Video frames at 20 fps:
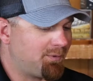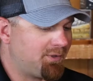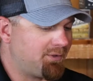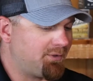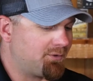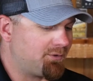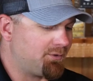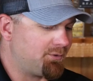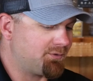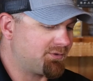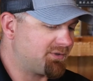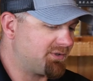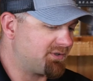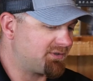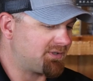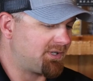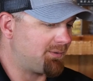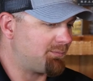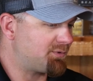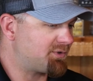mean, you're using the
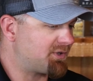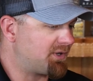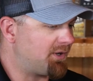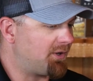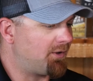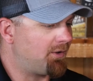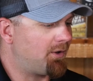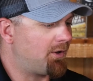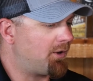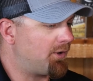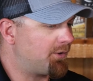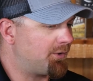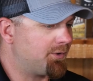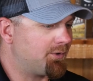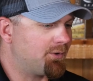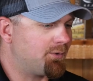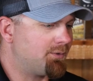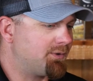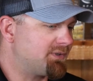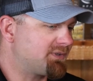same shell. All you're
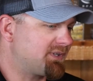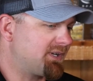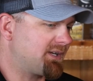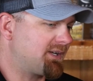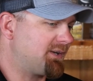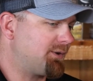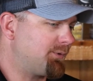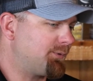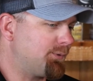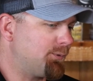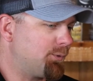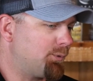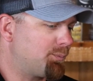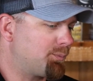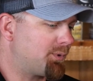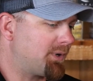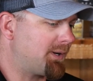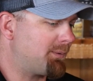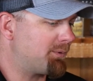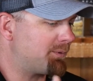doing is kicking out the old
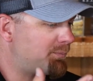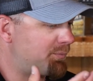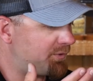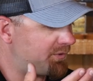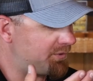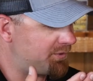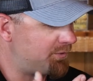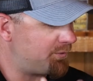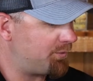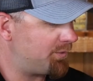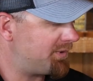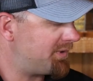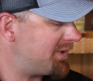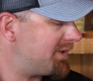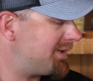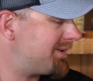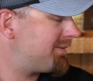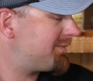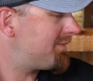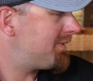primer, put the new one
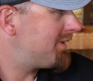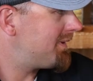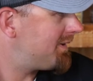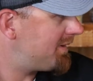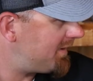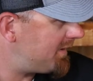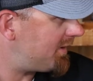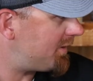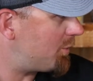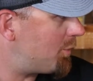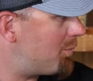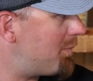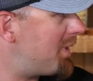in, and go